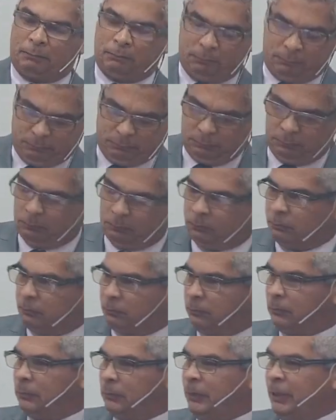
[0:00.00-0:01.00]
And then he
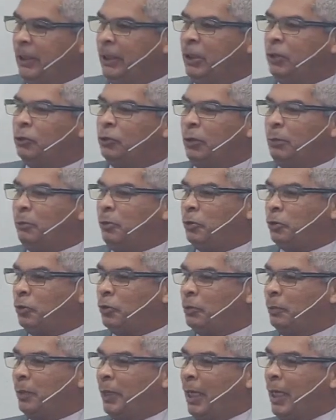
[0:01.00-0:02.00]
picks up that child
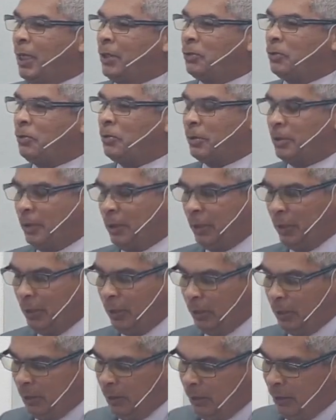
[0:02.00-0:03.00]
and he picks
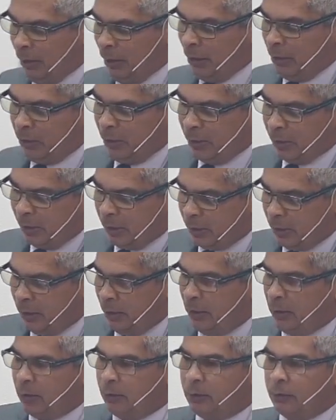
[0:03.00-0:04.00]
up on his arms and
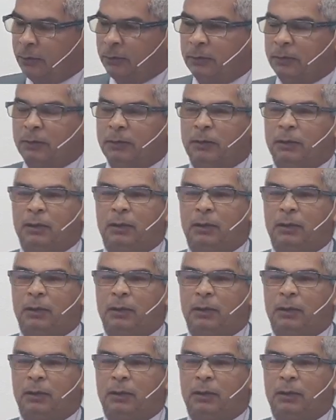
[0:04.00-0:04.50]
he says,